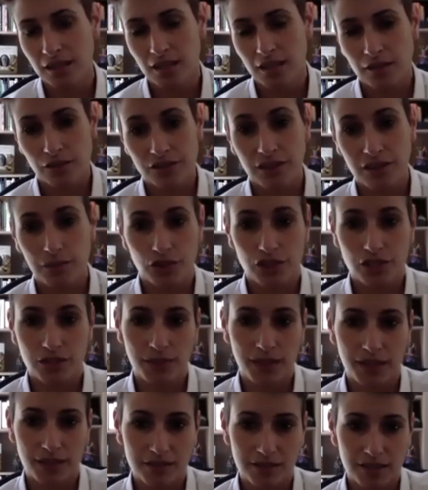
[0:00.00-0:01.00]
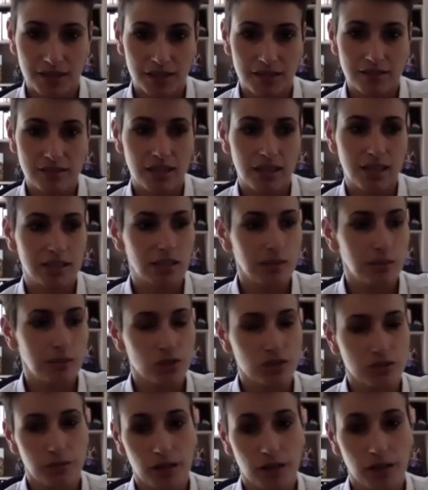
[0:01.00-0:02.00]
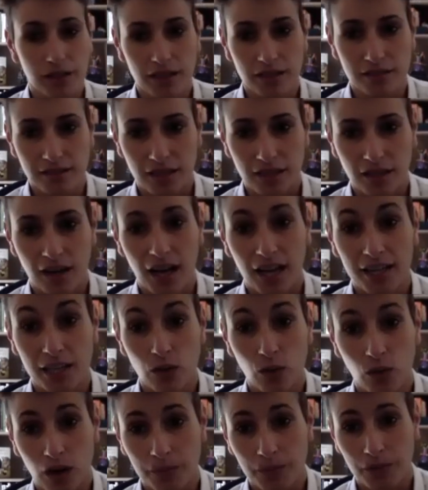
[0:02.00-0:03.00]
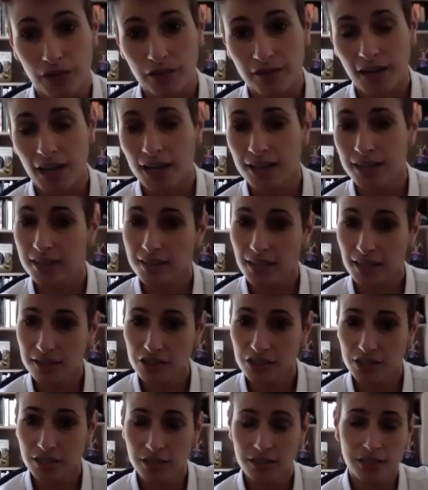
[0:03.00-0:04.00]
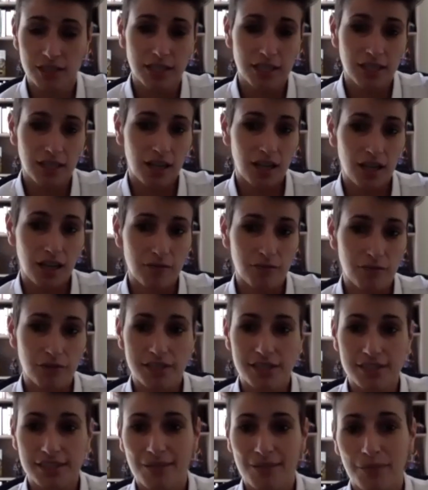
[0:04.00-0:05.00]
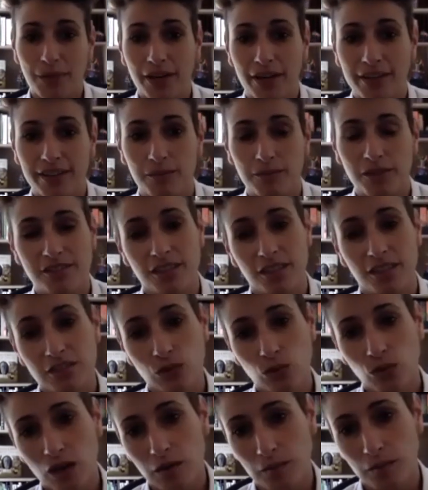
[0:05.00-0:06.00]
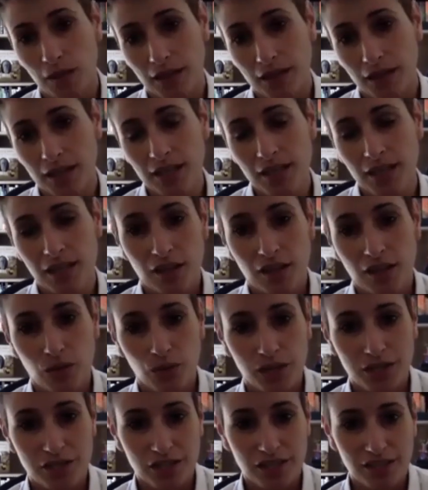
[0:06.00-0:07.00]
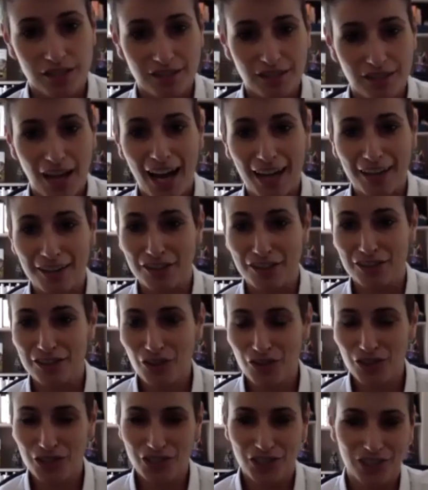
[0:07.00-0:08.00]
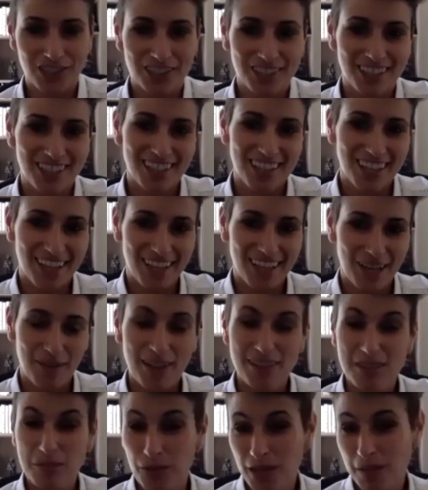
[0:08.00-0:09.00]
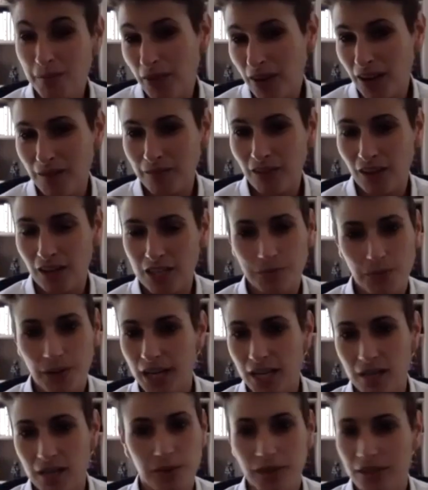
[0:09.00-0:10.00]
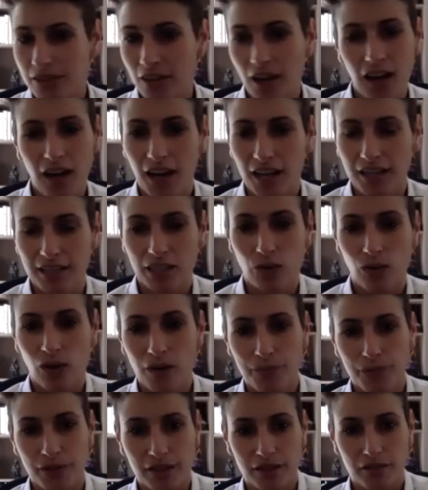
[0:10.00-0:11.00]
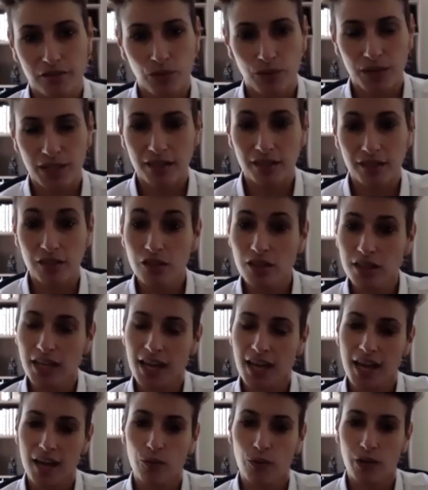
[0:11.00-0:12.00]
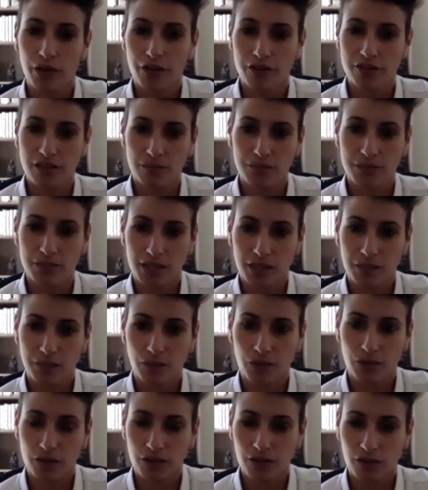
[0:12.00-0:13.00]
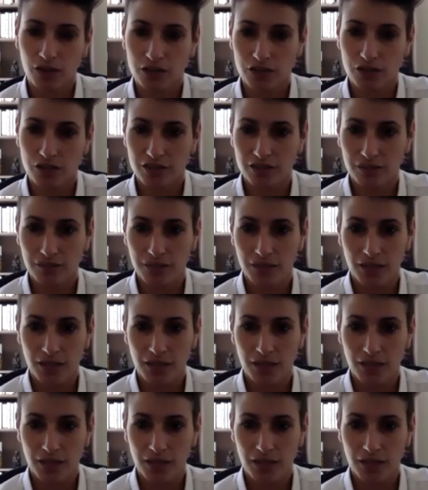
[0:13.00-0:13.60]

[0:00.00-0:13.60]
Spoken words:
for example, chimpanzees and capuchin monkeys that are highly cooperative and highly intelligent, versus comparing them to, say, a squirrel monkey, which is highly social, has a pretty large brain, but not highly cooperative, we can look at whether something like parochial altruism